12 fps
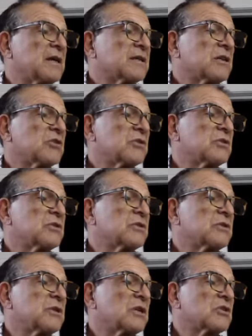
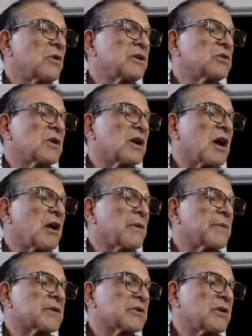Does going to a
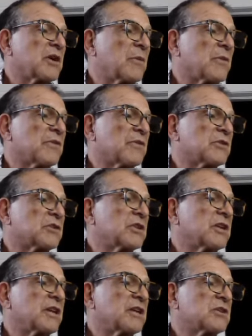chiropractor help with
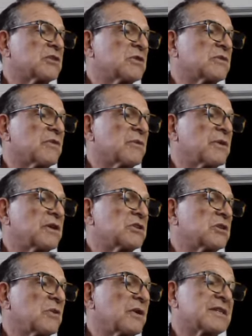fertility issues from
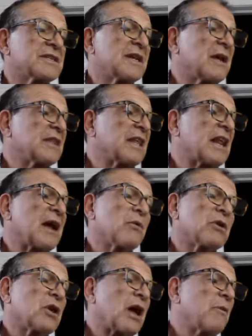PCOS? Not that I
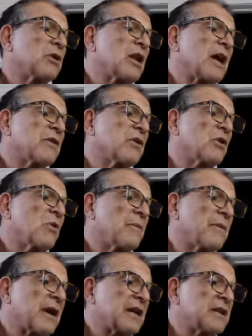would not know
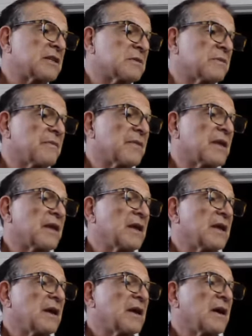a mechanism.
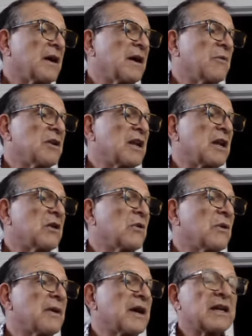I would not
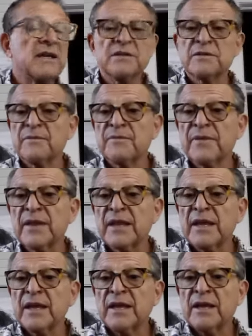know a mechanism.
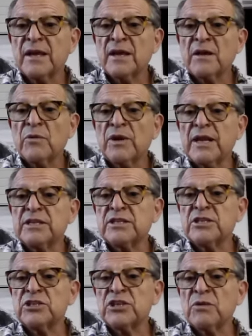Would
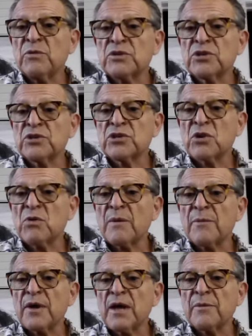HCG show
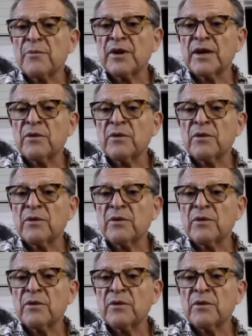up on a